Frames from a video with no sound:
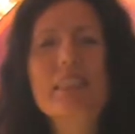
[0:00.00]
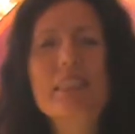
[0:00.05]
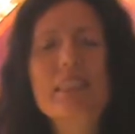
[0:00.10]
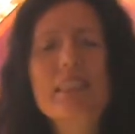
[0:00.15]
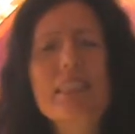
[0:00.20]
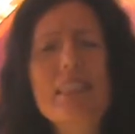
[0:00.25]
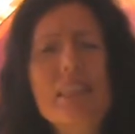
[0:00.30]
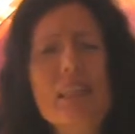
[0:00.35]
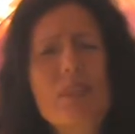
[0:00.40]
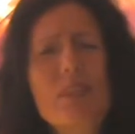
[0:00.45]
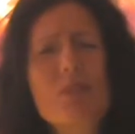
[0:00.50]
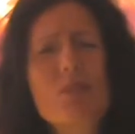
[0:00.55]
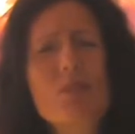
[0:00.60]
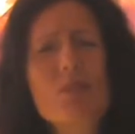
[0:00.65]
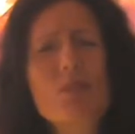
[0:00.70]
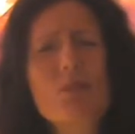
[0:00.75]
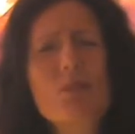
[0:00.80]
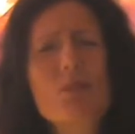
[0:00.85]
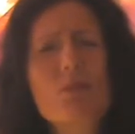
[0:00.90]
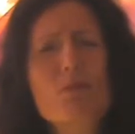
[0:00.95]
I said,
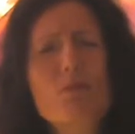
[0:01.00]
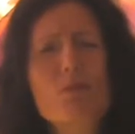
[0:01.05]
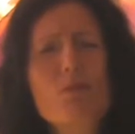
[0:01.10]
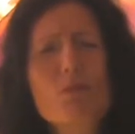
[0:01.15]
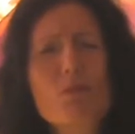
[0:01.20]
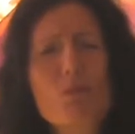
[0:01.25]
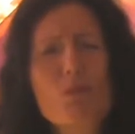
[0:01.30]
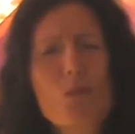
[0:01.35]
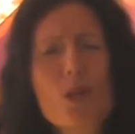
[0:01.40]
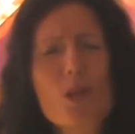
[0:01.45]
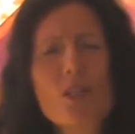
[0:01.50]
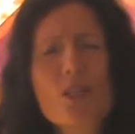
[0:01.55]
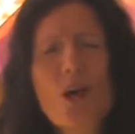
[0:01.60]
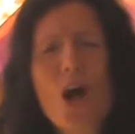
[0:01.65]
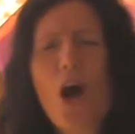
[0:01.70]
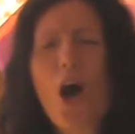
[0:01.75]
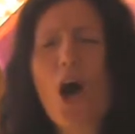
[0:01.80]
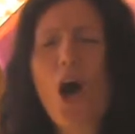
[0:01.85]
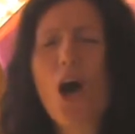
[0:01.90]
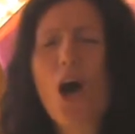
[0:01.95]
what
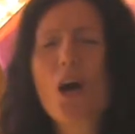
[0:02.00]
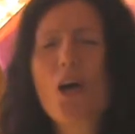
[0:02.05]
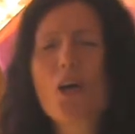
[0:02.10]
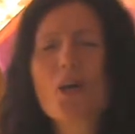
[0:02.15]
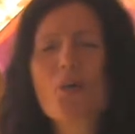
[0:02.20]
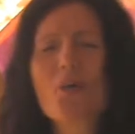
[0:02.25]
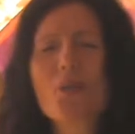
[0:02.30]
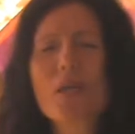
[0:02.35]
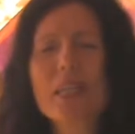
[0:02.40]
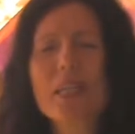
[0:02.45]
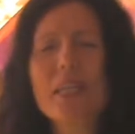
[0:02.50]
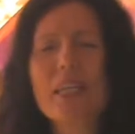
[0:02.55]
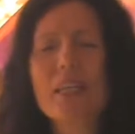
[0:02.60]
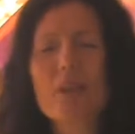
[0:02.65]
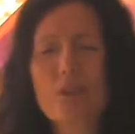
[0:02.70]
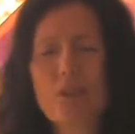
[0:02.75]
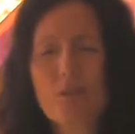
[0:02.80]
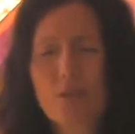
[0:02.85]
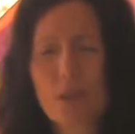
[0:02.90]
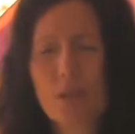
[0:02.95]
are we
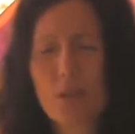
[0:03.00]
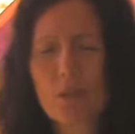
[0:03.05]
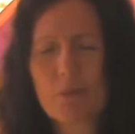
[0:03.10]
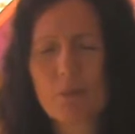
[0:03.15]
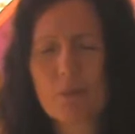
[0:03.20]
here for?